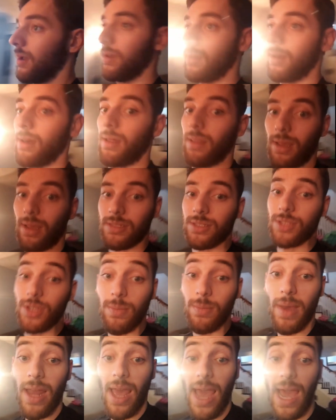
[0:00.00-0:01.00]
I lost a good
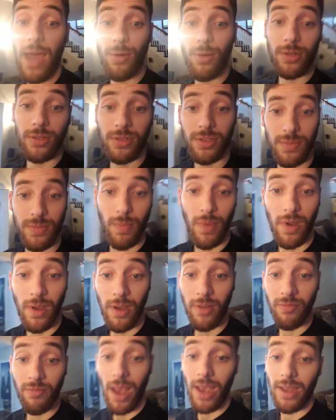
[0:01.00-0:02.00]
amount of hours of
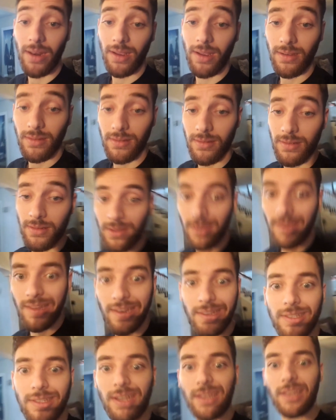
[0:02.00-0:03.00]
mining, and
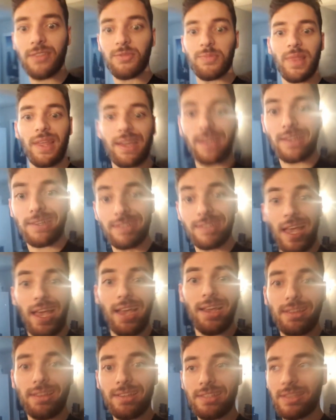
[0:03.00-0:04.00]
it gives me like
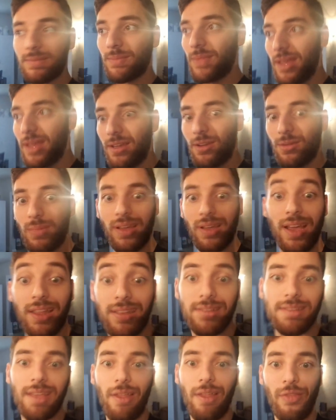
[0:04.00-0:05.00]
anxiety because I'm like, oh my god, it's
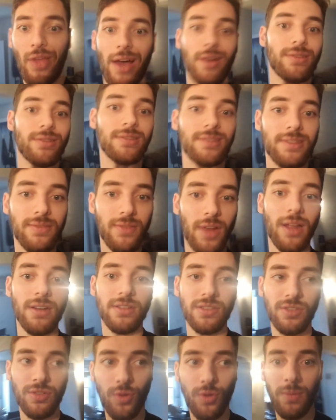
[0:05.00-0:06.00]
like thousands of dollars
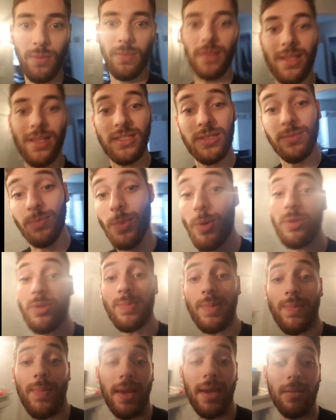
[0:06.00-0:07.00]
of equipment that's supposed to be
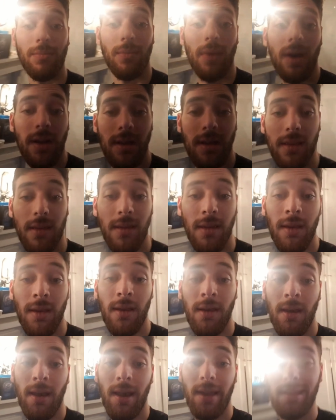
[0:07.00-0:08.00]
making money,
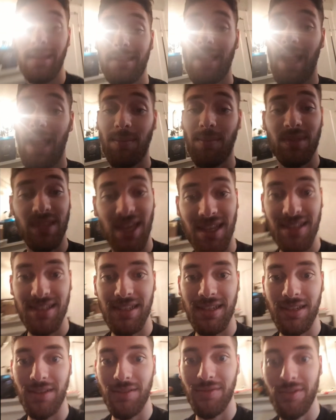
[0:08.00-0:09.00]
and it's time
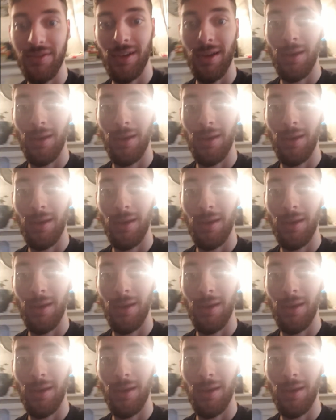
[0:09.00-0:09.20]
sensitive,